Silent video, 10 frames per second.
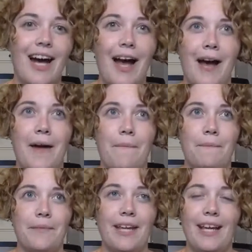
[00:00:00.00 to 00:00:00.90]

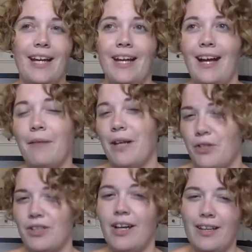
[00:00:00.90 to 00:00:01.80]
I
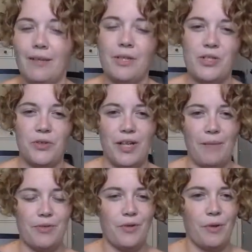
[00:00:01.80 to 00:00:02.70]
think I'm going to do an
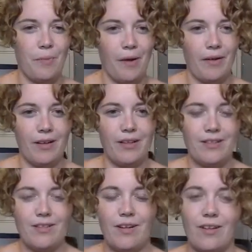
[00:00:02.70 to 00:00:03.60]
episode about it.
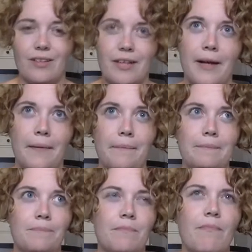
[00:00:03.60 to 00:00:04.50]
It's called
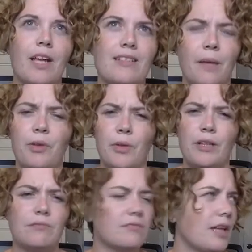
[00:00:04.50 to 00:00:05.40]
Tell Me
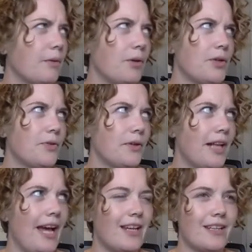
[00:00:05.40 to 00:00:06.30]
What You
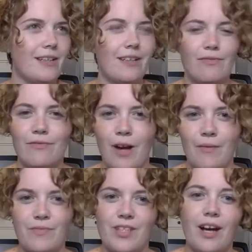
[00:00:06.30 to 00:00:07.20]
Like,
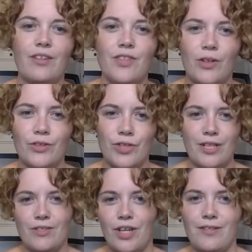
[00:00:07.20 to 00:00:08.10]
from Dr.
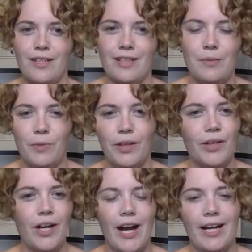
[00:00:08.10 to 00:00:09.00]
Justin Lee
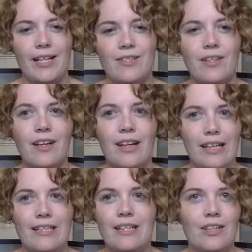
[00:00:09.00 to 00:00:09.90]
Miller, and
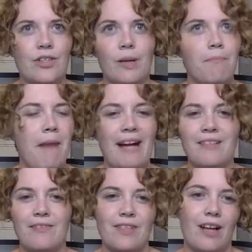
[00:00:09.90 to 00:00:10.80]
he did a
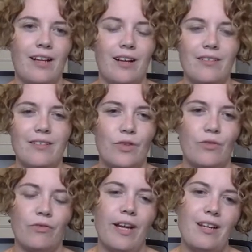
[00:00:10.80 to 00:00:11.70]
massive study on
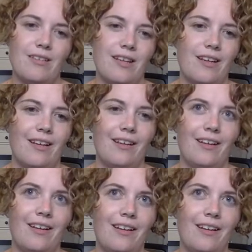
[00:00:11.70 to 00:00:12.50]
sexual fantasy, and